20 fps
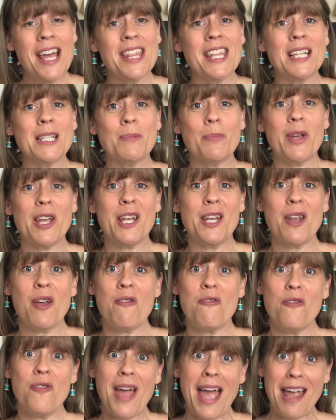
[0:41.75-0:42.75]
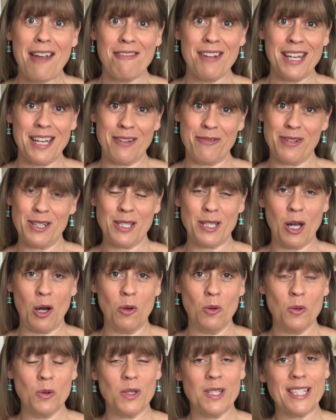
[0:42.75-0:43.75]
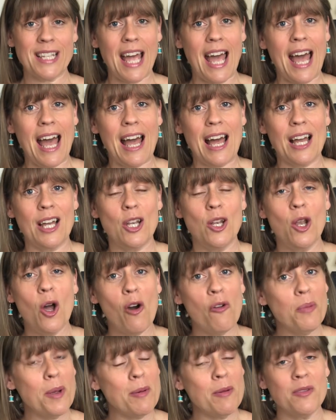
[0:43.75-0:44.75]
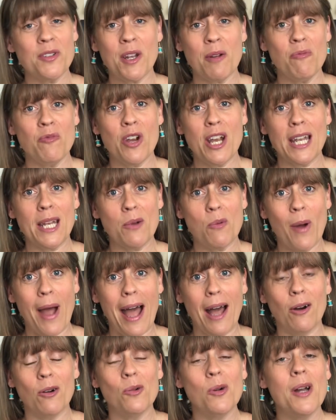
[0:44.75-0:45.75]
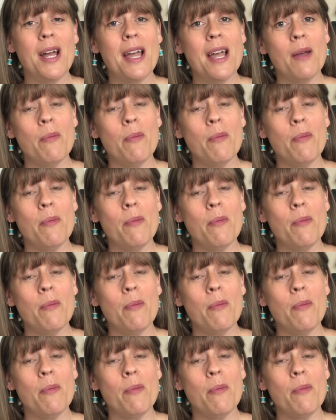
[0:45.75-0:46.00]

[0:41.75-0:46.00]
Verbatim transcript: There's been varying results. Uh, a lot of people have done really well.